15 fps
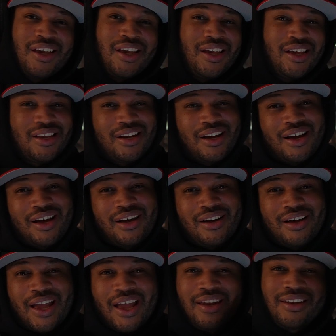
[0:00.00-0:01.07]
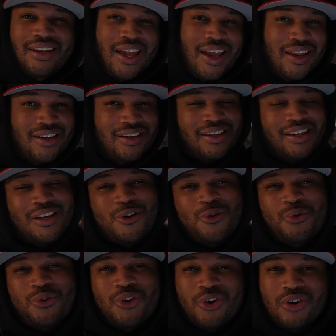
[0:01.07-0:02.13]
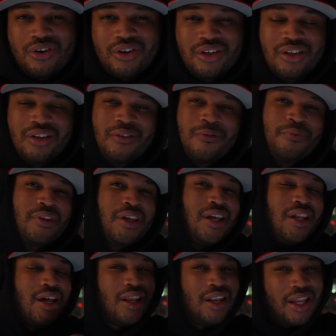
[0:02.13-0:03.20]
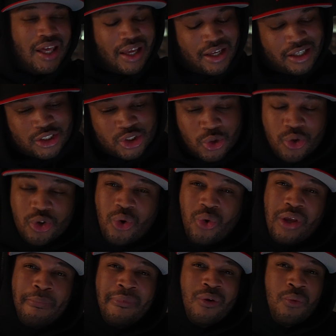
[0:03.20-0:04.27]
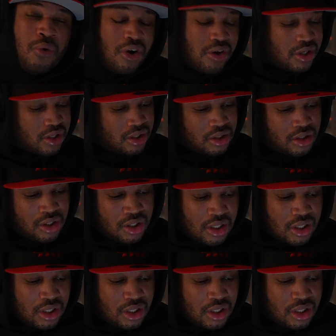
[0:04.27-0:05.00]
hit uh, Atlanta, hit New York, hit L A. So you know he been working.